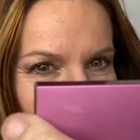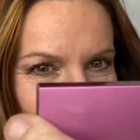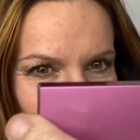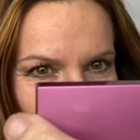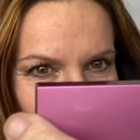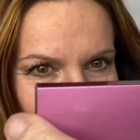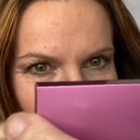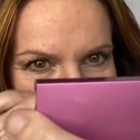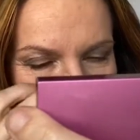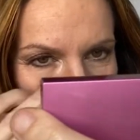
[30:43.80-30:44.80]
just
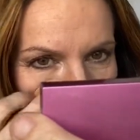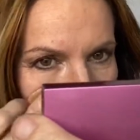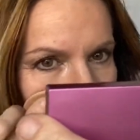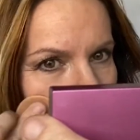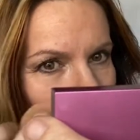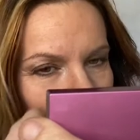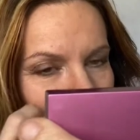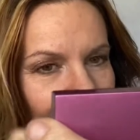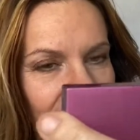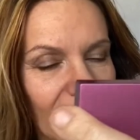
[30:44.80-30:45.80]
because, but
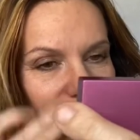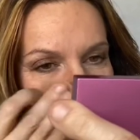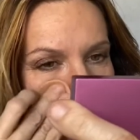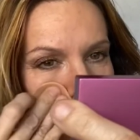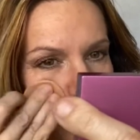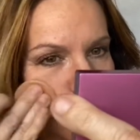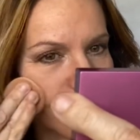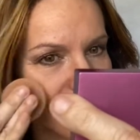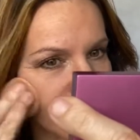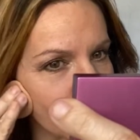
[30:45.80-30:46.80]
it's not that it's
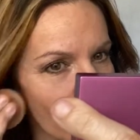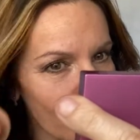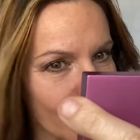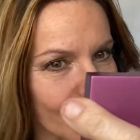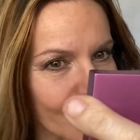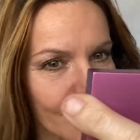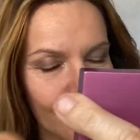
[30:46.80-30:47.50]
drying. It's probably just